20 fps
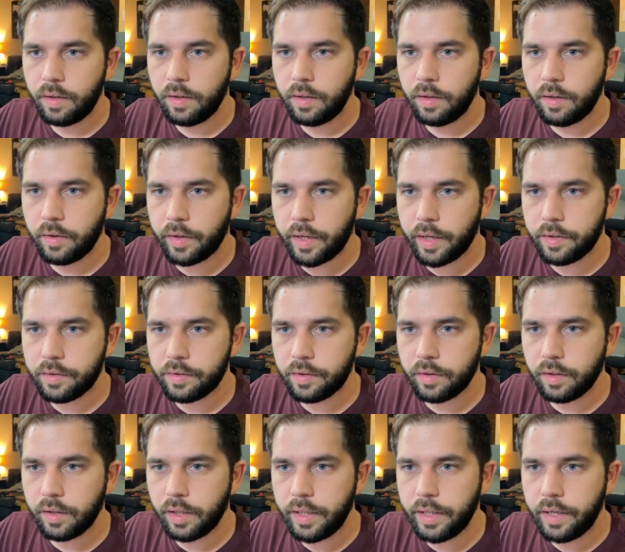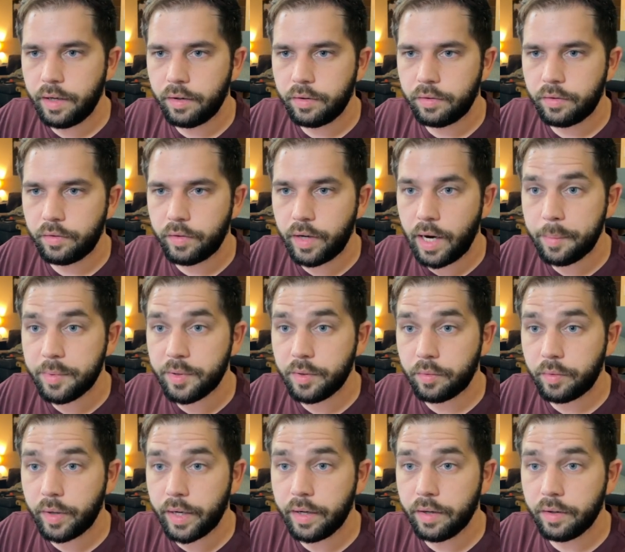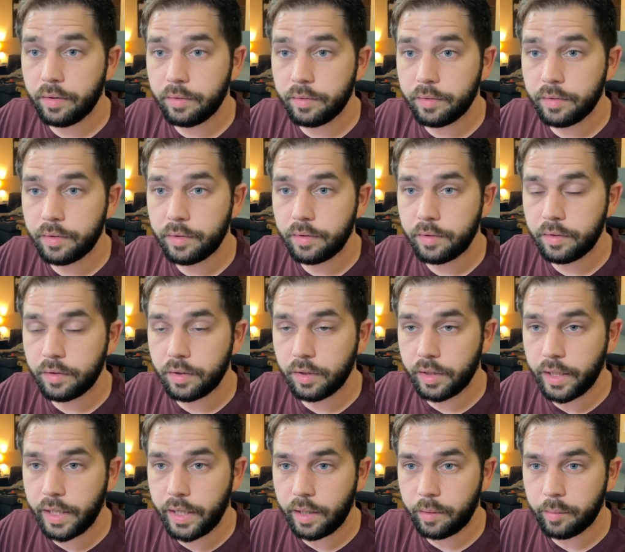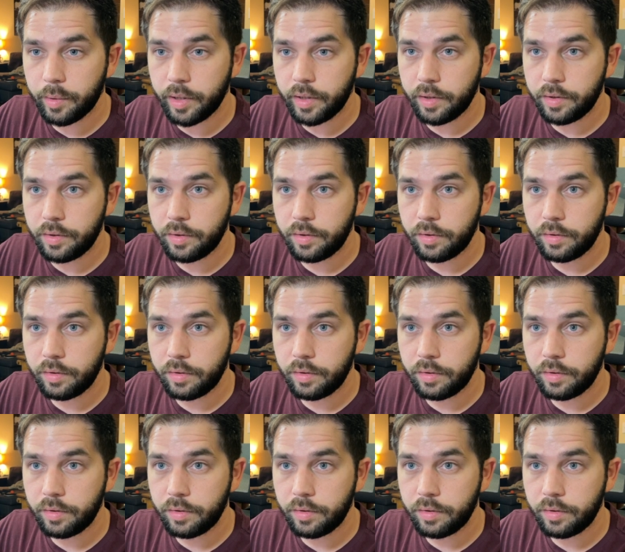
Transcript: Okay, so the layout wraps around the landing page.